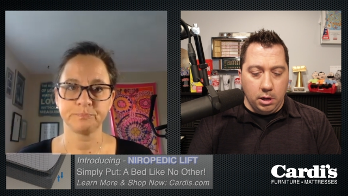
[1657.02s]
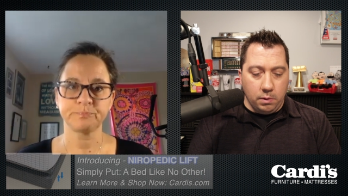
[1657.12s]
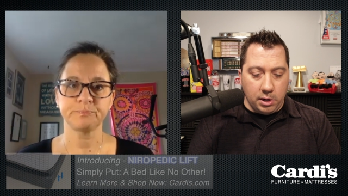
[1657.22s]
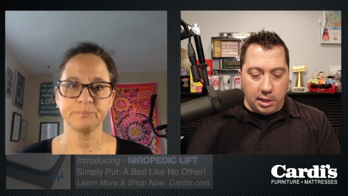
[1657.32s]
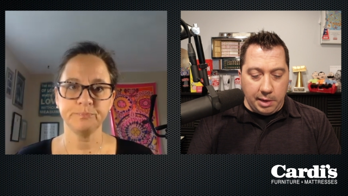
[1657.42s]

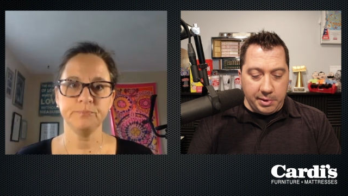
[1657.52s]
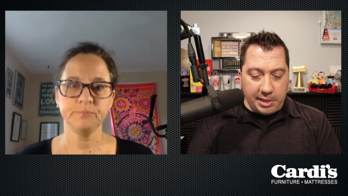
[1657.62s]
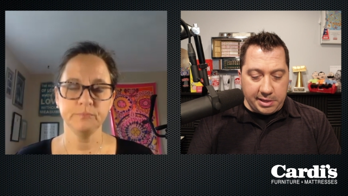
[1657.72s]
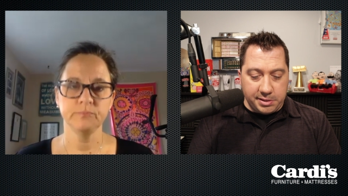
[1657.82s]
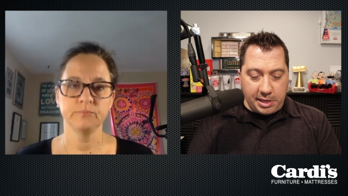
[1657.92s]
Speaker 1: Well, I
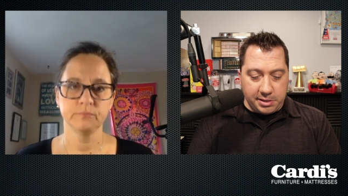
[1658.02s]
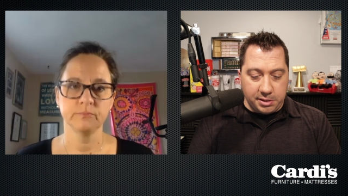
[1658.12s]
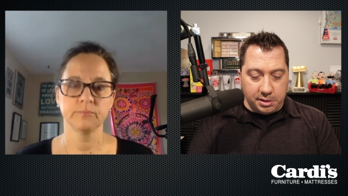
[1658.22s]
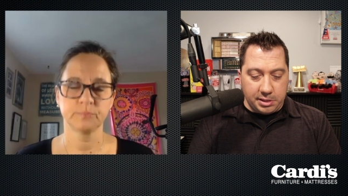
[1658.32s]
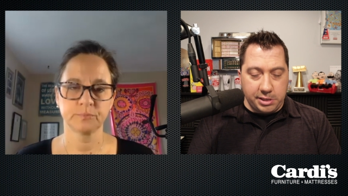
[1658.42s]
mean that's
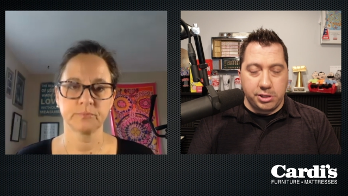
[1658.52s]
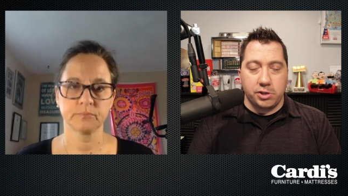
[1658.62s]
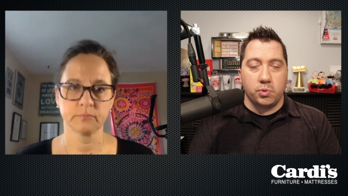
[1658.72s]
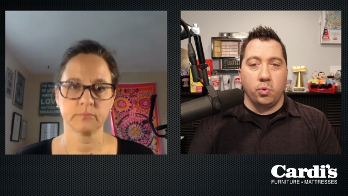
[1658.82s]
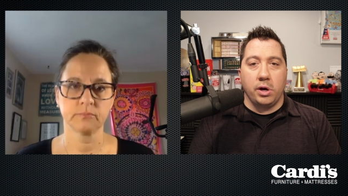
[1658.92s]
that's a that's
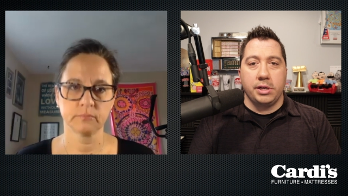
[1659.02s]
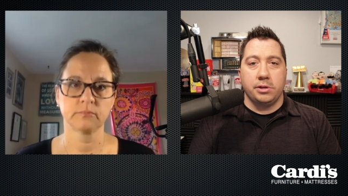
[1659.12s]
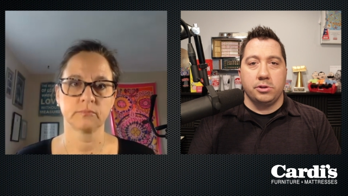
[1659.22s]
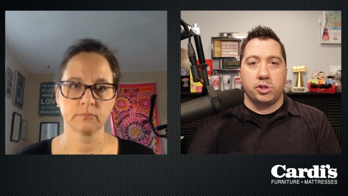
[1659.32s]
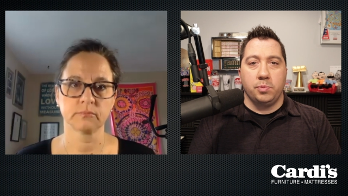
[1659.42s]
just
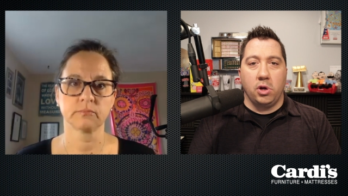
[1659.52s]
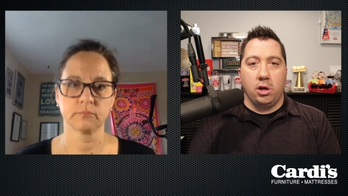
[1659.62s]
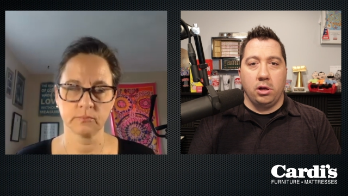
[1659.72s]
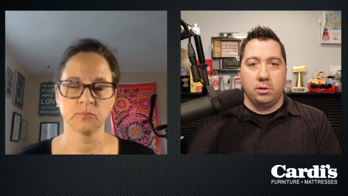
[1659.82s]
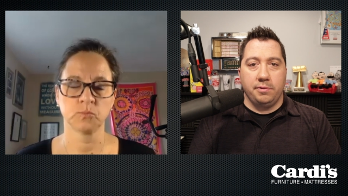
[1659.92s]
one
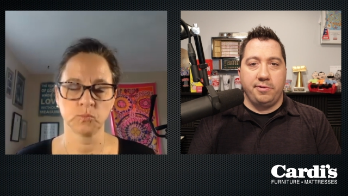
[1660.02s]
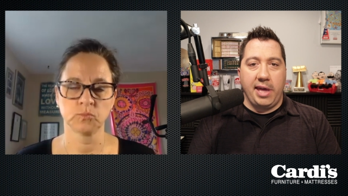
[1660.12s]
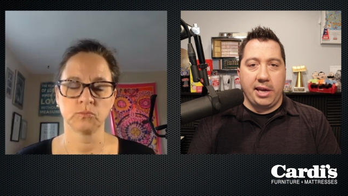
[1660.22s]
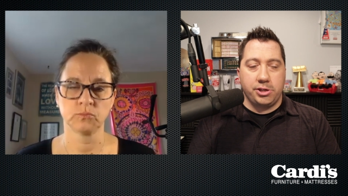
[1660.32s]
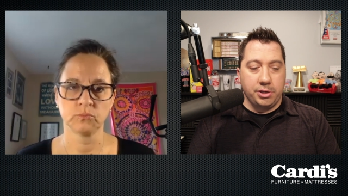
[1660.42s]
small
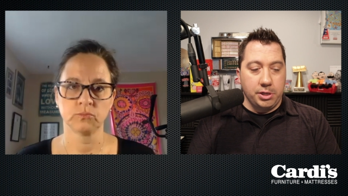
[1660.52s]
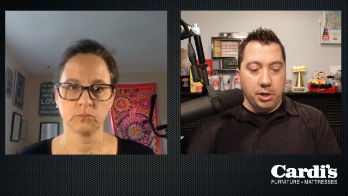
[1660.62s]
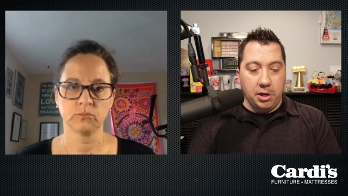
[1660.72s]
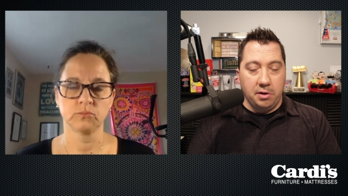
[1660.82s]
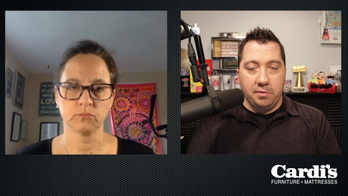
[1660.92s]

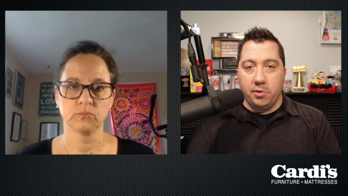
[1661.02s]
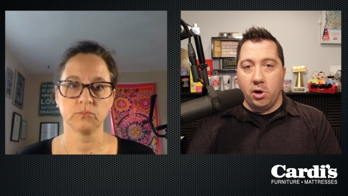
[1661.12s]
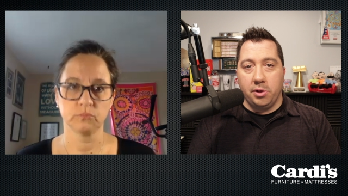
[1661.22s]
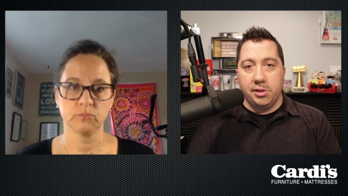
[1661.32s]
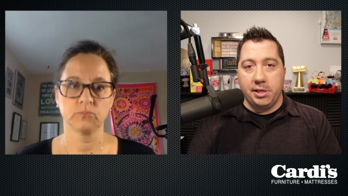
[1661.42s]
faction of
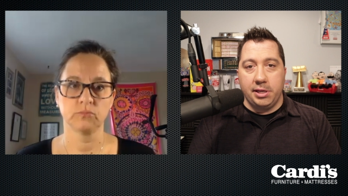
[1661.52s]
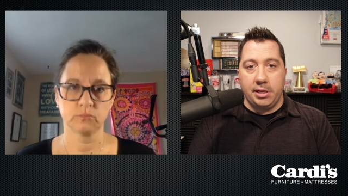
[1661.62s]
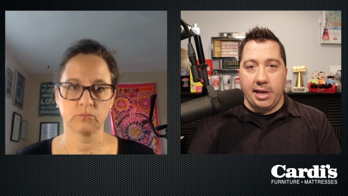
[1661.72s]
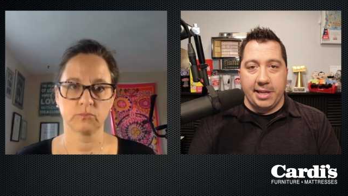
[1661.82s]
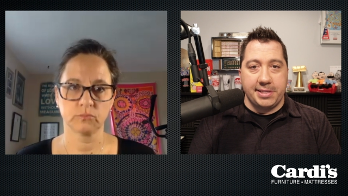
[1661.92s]
all
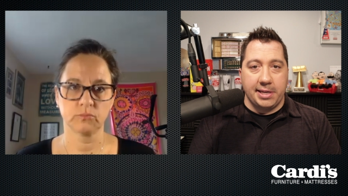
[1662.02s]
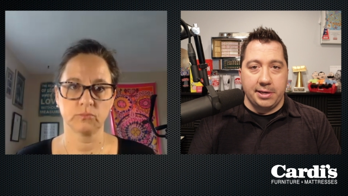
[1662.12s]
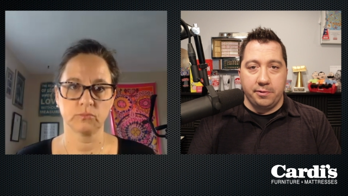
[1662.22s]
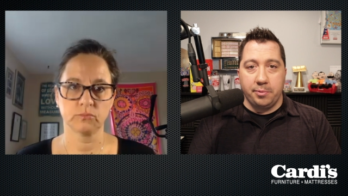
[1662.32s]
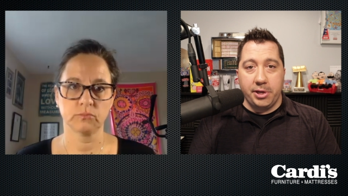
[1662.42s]
the
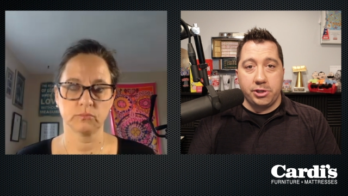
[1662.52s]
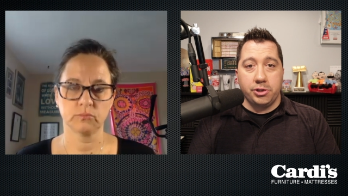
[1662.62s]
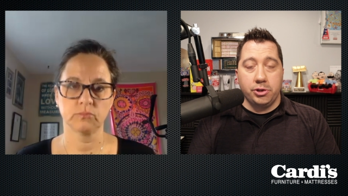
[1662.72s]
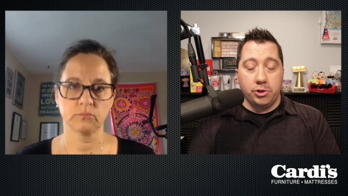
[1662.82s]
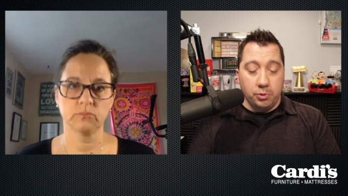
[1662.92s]
content and
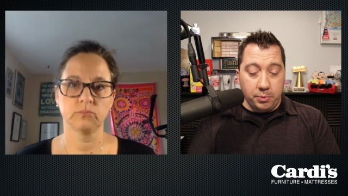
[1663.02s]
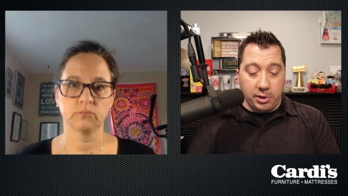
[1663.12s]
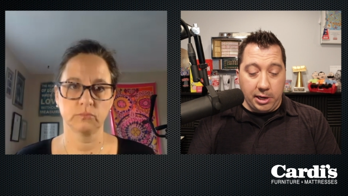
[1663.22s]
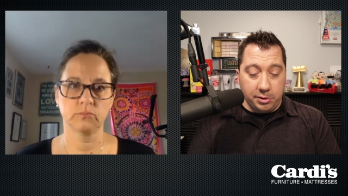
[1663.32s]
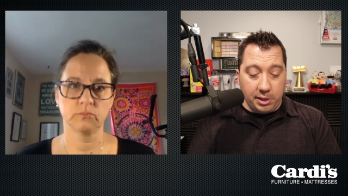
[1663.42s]
information you
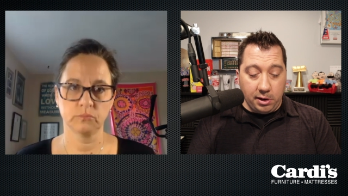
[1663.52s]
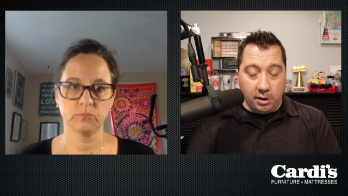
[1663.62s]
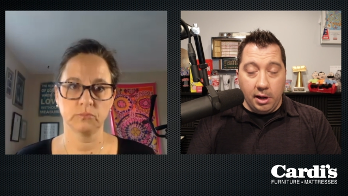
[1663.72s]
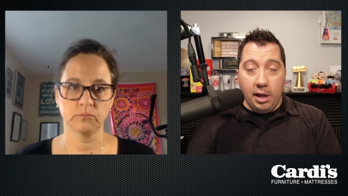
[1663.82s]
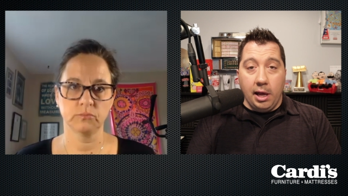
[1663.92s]
put out
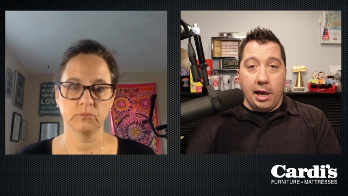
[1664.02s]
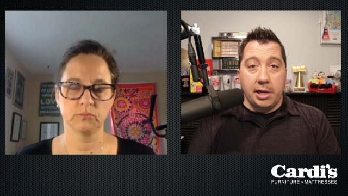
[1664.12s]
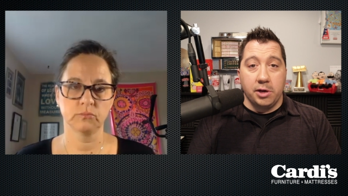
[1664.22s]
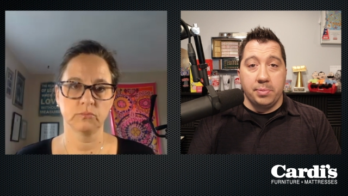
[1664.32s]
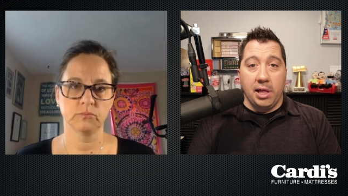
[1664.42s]
there
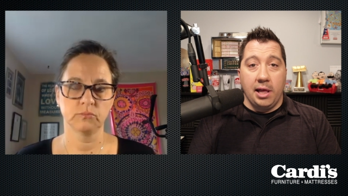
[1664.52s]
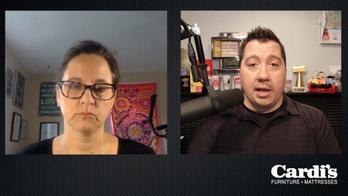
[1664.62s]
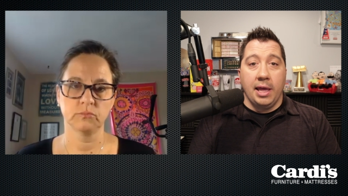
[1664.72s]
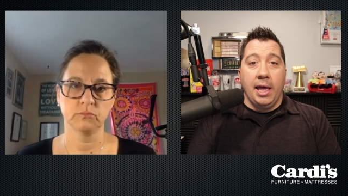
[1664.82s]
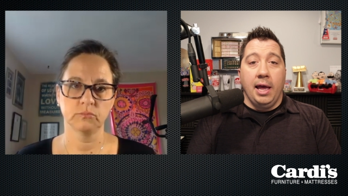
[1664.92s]
on your
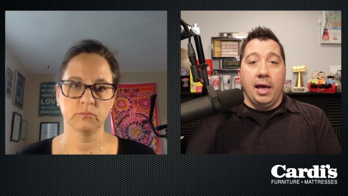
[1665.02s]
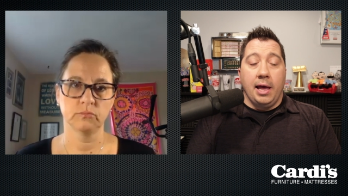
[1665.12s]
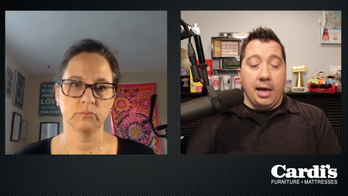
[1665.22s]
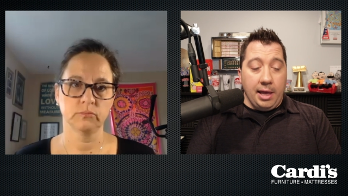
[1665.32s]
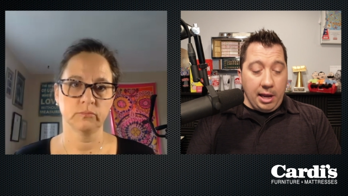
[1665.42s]
blog.
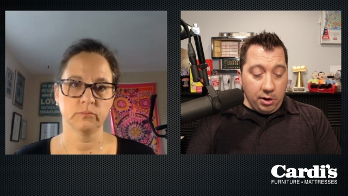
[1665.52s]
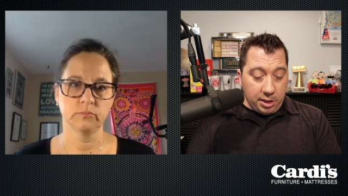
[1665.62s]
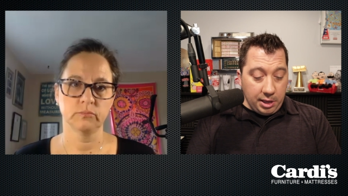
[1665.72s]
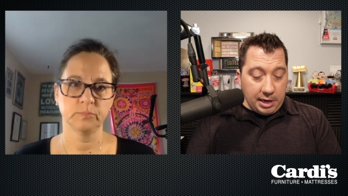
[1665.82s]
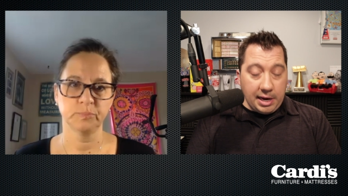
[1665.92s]
Uh,
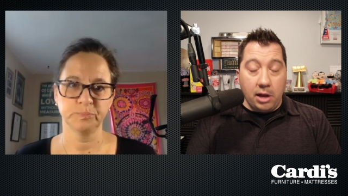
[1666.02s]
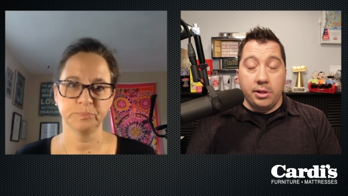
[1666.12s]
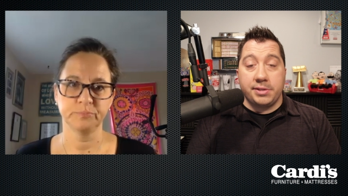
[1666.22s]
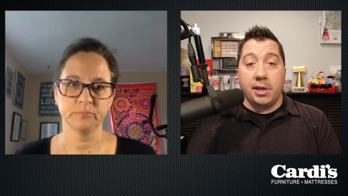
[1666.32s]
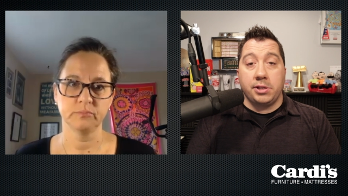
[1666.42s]
Erika,
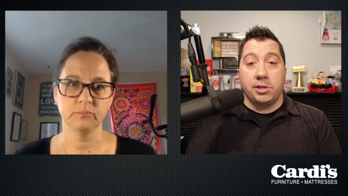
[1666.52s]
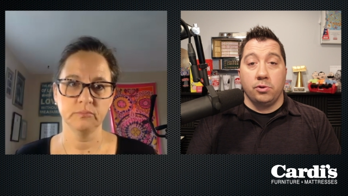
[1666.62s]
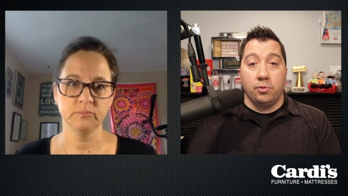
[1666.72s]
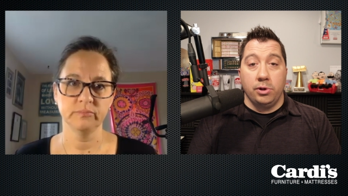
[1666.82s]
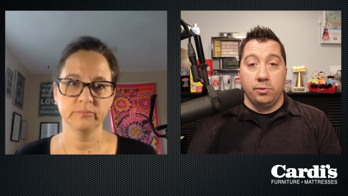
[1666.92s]
now let's get
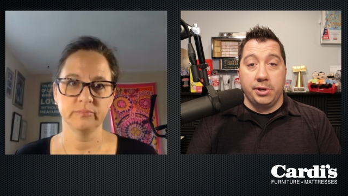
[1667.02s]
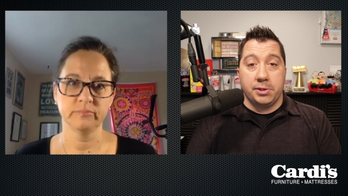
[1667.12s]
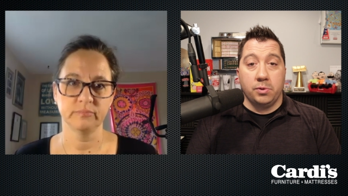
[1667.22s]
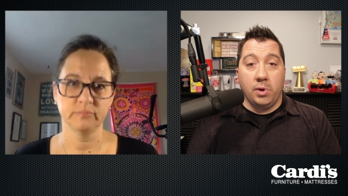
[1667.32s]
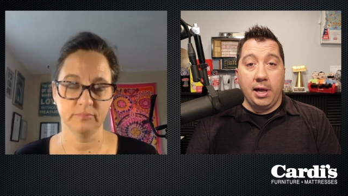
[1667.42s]
to the real
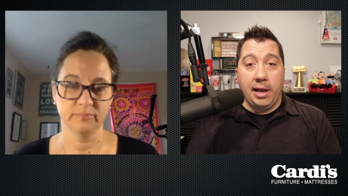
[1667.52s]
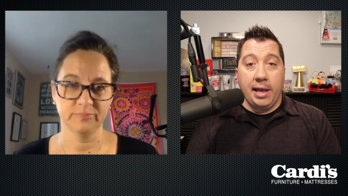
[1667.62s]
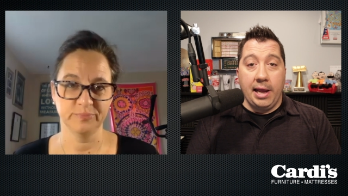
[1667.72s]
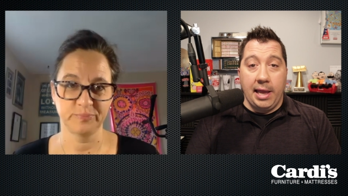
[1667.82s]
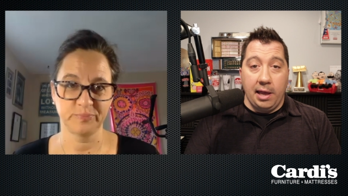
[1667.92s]
reason
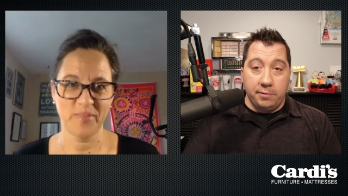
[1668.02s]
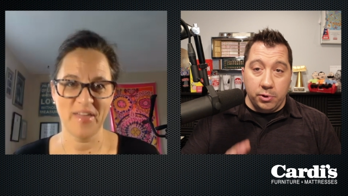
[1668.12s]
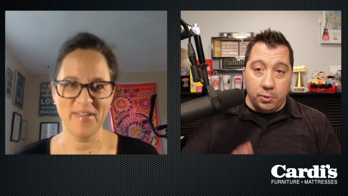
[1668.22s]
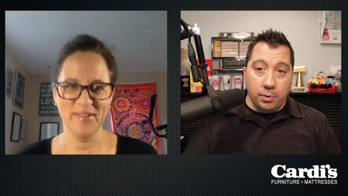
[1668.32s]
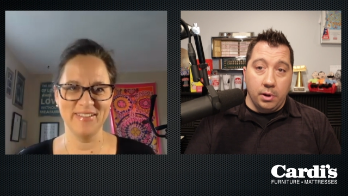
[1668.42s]
why I
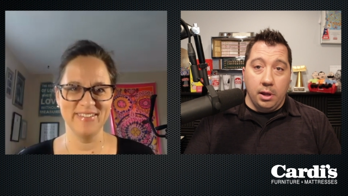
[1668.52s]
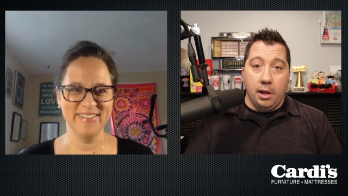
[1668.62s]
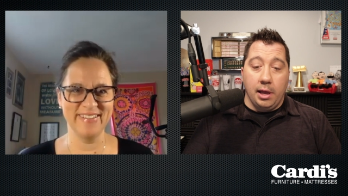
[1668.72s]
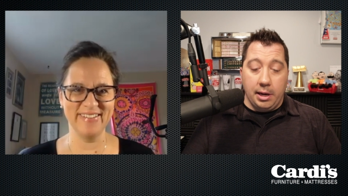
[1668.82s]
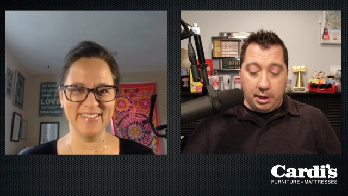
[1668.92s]
have you on